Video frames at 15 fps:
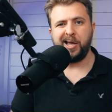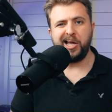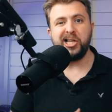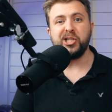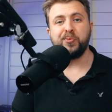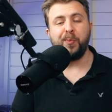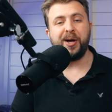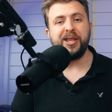
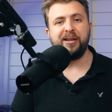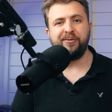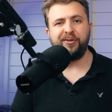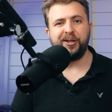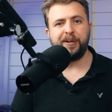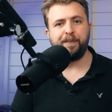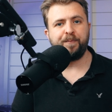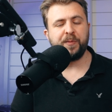His money
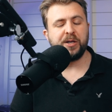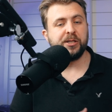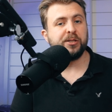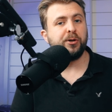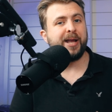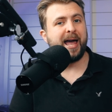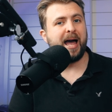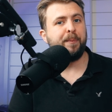event is
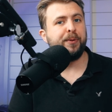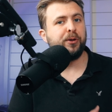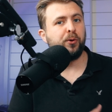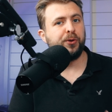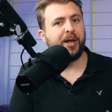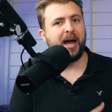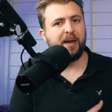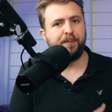going to happen
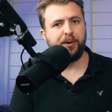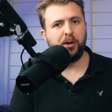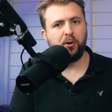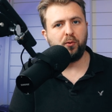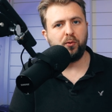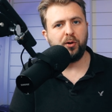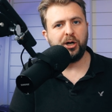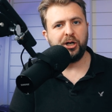on the I P
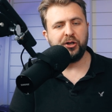O.